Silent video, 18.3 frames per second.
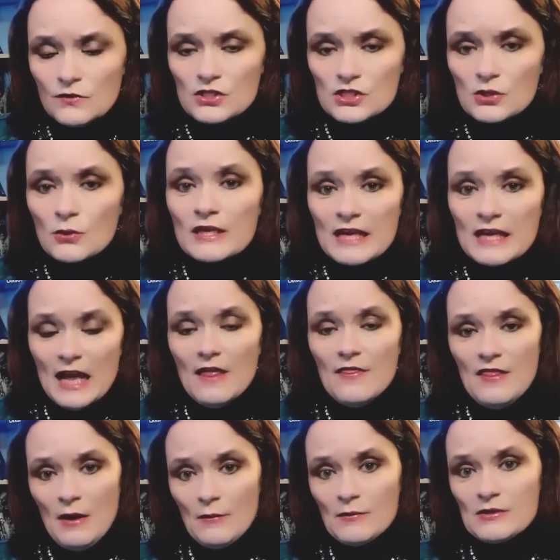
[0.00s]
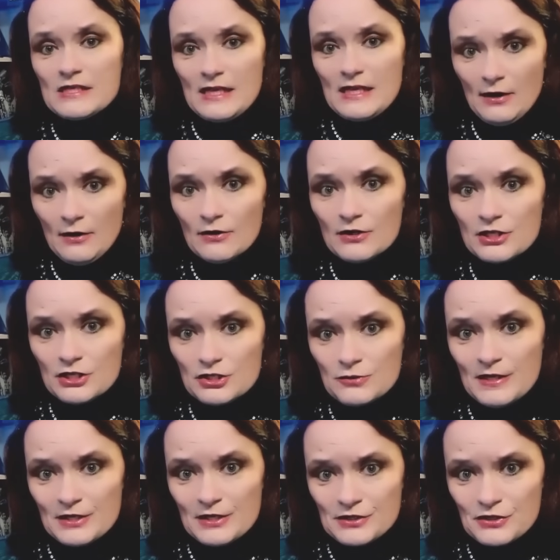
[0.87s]
So again, that was the Heritage
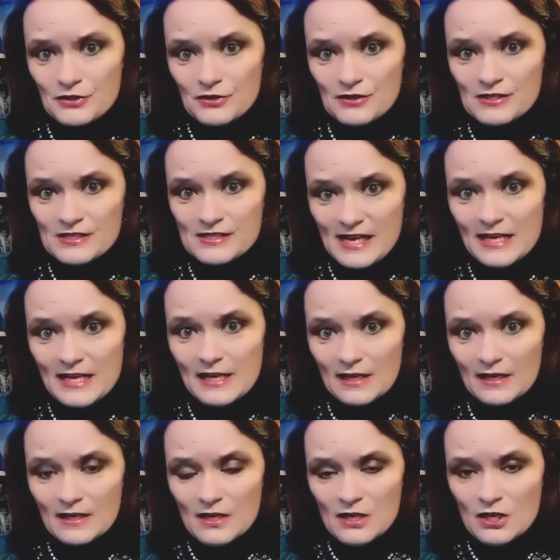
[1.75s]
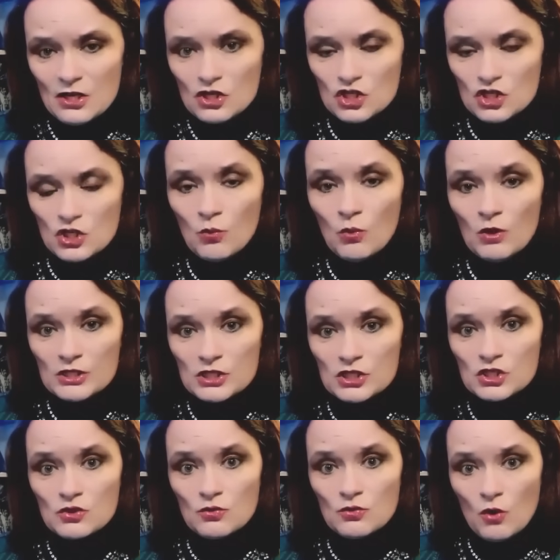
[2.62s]
Minister saying she wants
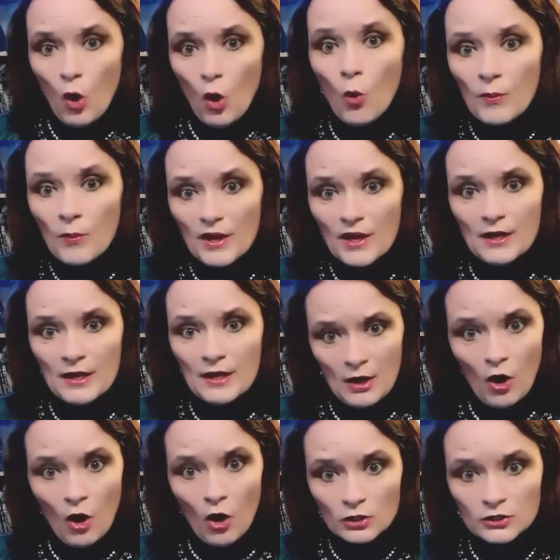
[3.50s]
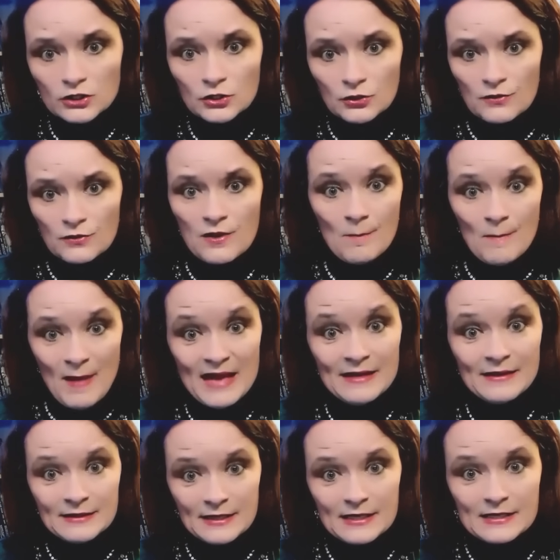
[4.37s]
to open and alter the
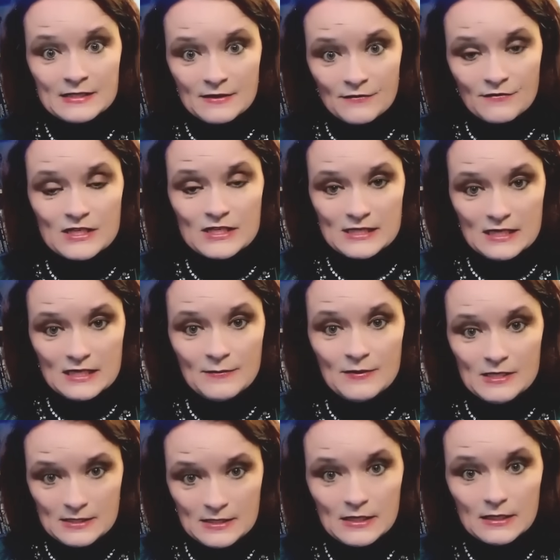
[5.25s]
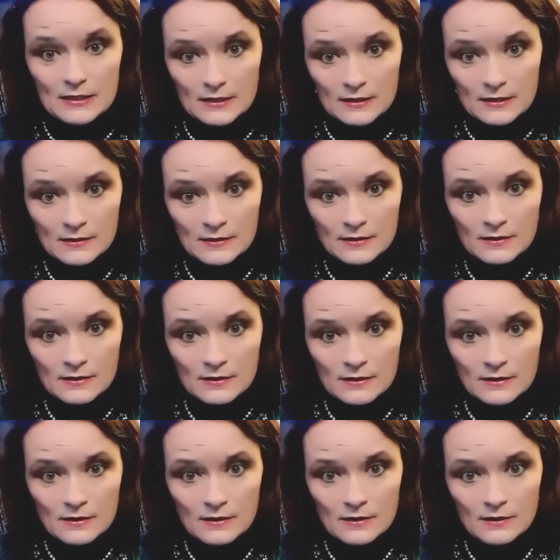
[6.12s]
mandate of the CBC
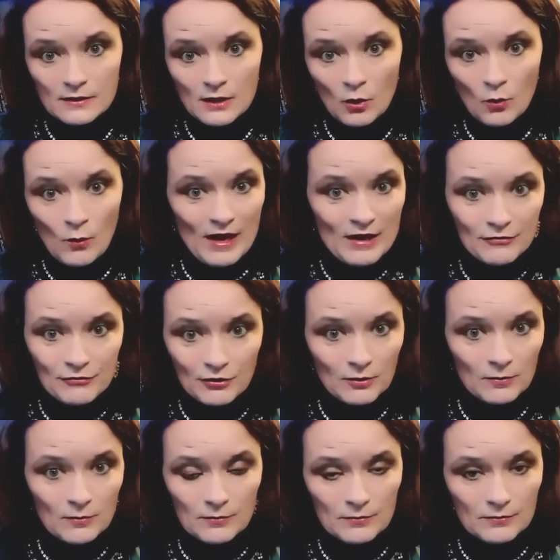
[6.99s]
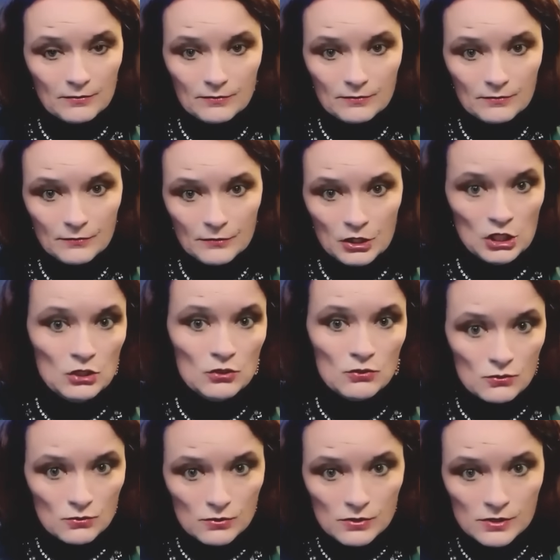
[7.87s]
away from
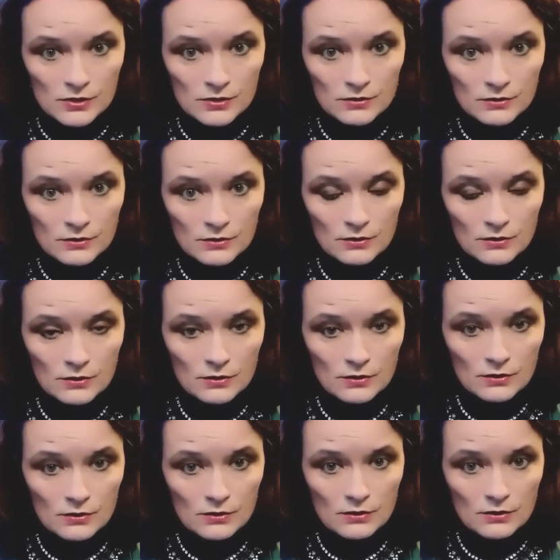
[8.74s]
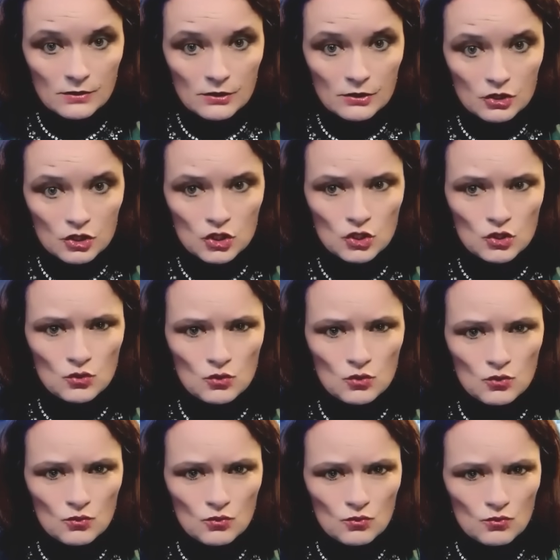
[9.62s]
news
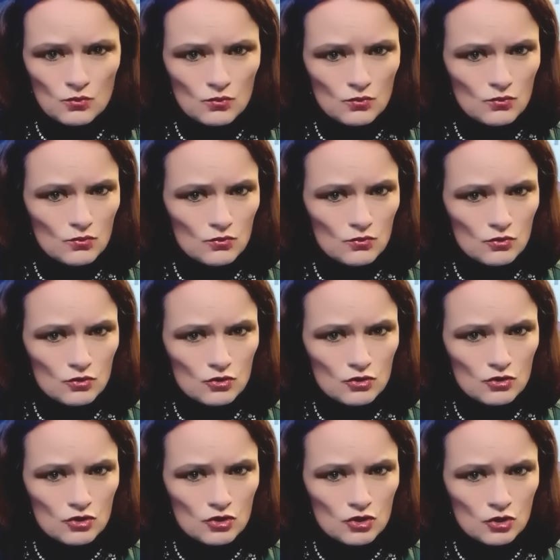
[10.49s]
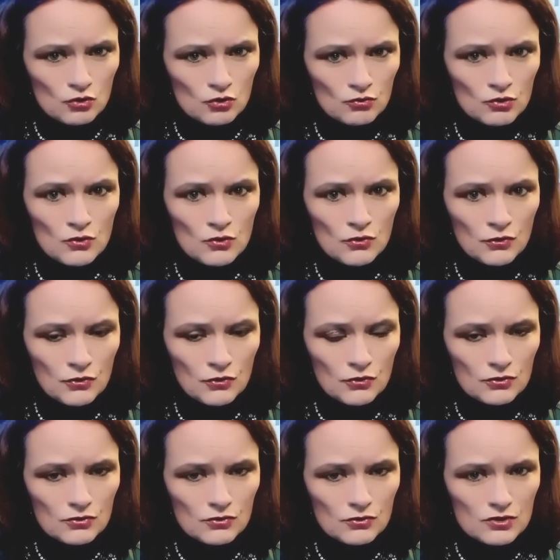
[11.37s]
to
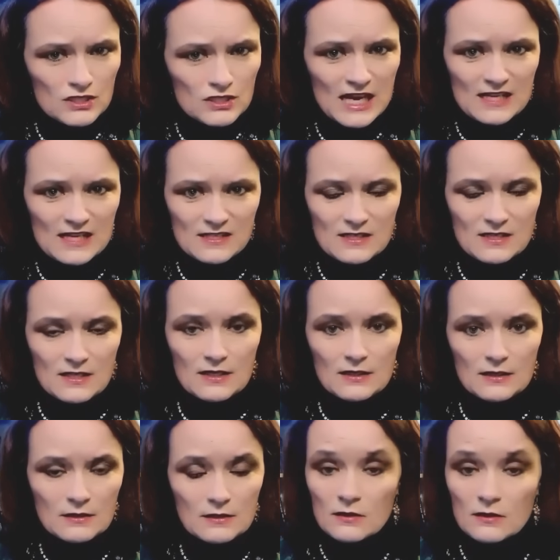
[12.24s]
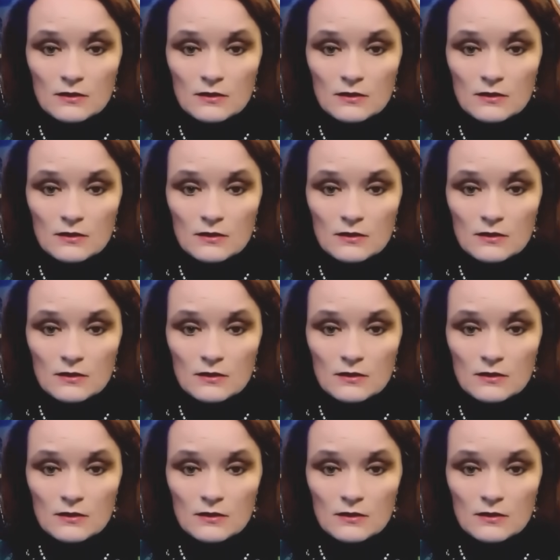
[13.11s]
truth testing.